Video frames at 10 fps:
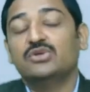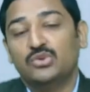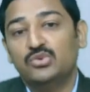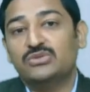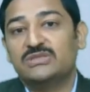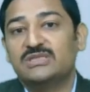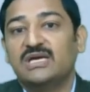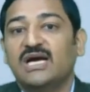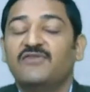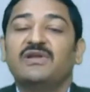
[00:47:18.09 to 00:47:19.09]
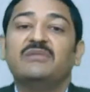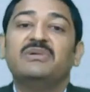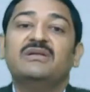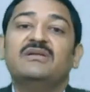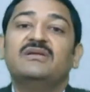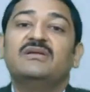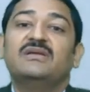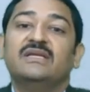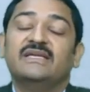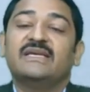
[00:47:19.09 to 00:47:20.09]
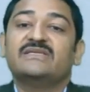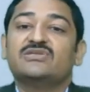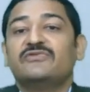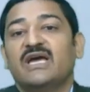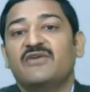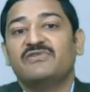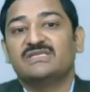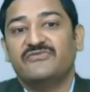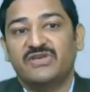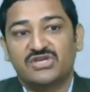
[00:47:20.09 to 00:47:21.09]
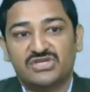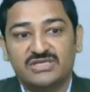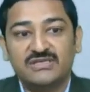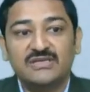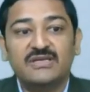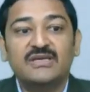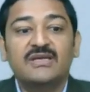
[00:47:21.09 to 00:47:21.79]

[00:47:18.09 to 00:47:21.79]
routes available in the case of diversification.